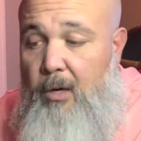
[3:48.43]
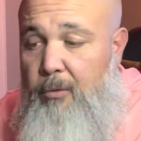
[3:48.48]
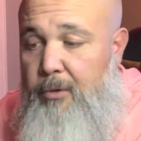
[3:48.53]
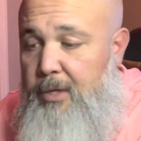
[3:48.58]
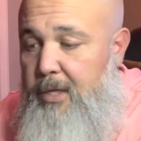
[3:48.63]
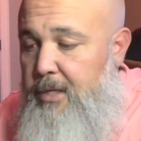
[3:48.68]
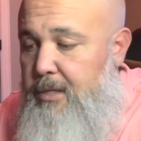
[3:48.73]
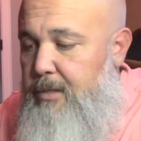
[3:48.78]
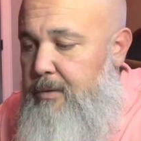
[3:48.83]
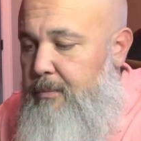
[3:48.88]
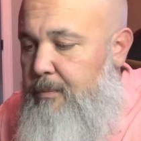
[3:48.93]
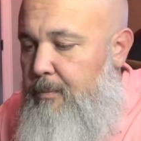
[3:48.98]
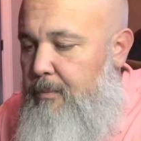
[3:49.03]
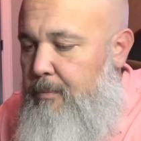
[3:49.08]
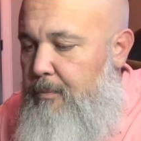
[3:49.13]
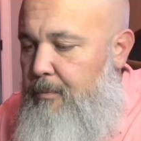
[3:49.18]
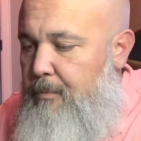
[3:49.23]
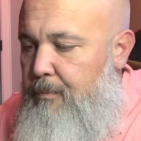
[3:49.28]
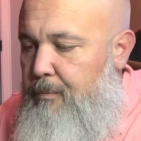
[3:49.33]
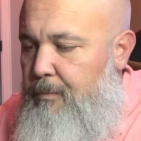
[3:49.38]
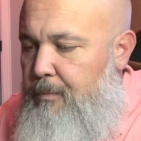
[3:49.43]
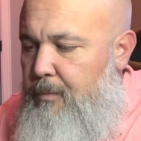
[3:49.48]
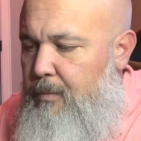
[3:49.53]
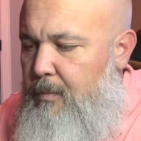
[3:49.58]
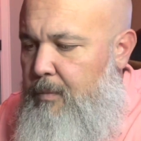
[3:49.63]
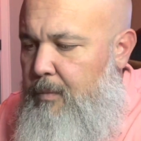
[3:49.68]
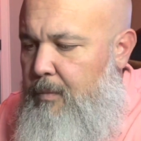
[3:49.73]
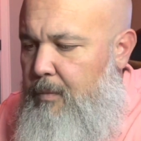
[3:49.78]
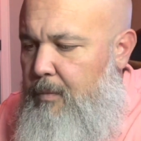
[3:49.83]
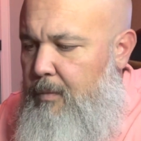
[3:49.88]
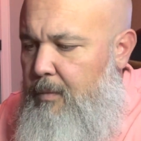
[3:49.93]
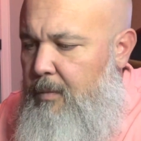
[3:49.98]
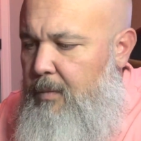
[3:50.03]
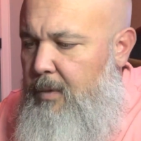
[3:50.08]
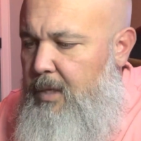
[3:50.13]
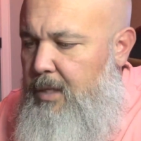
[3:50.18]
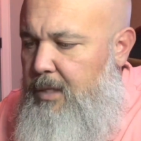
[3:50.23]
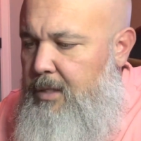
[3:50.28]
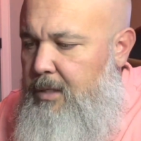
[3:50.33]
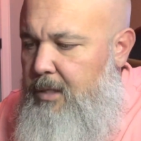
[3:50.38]
with these.
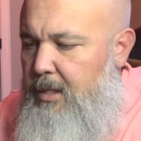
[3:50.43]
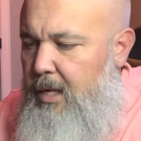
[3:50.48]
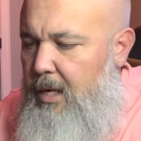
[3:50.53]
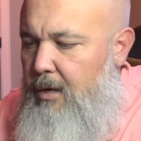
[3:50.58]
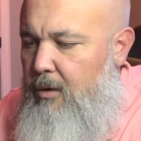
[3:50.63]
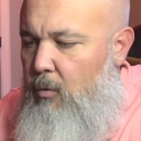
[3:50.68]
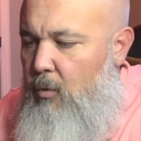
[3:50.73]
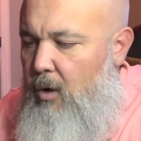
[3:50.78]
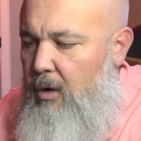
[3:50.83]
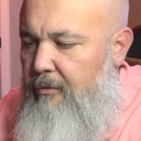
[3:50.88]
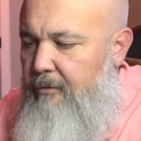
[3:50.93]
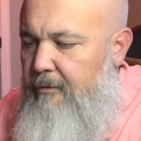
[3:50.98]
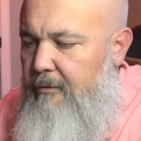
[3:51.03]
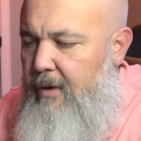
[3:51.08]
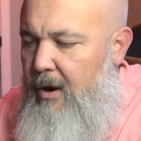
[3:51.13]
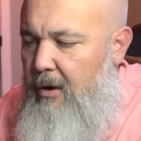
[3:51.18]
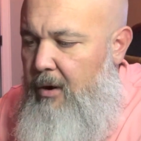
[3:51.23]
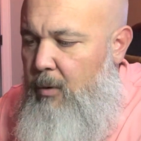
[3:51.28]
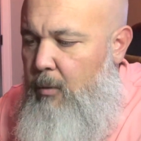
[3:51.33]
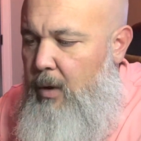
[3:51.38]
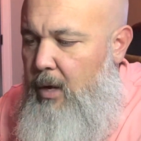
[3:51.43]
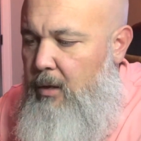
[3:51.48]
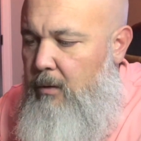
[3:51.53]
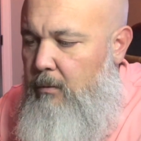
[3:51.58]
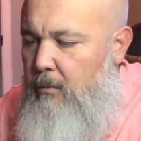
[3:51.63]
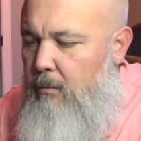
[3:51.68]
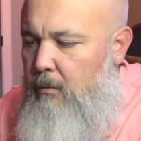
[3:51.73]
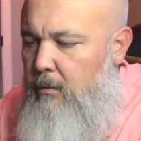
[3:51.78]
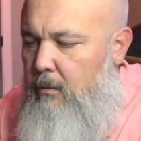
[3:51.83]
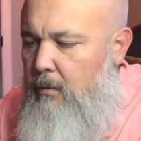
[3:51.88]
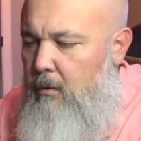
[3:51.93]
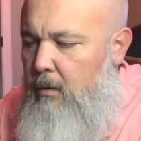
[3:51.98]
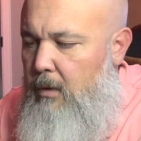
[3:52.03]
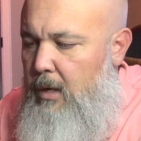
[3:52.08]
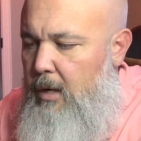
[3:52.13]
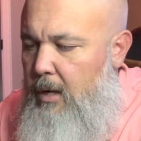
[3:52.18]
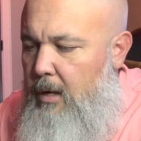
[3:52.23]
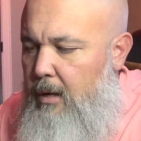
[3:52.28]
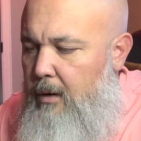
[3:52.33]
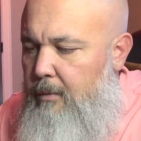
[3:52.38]
These tend to work very well.
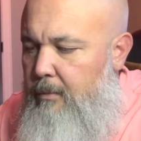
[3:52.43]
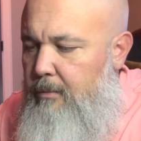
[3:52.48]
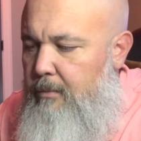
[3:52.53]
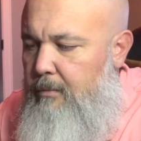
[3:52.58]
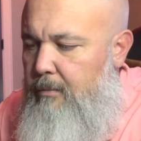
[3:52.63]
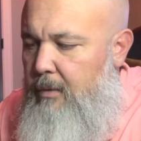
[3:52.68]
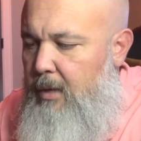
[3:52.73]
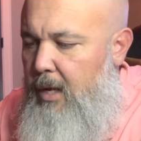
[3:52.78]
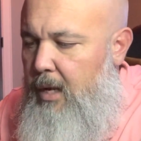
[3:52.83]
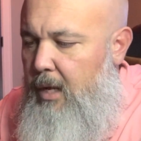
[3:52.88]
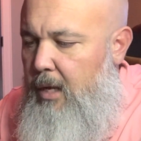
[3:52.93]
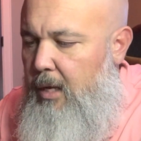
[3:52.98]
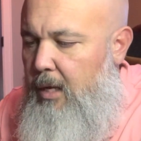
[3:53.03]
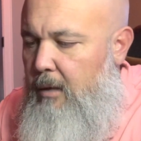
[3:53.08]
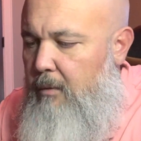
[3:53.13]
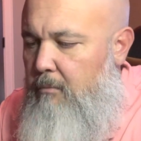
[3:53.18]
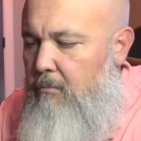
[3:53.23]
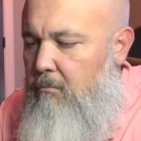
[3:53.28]
Like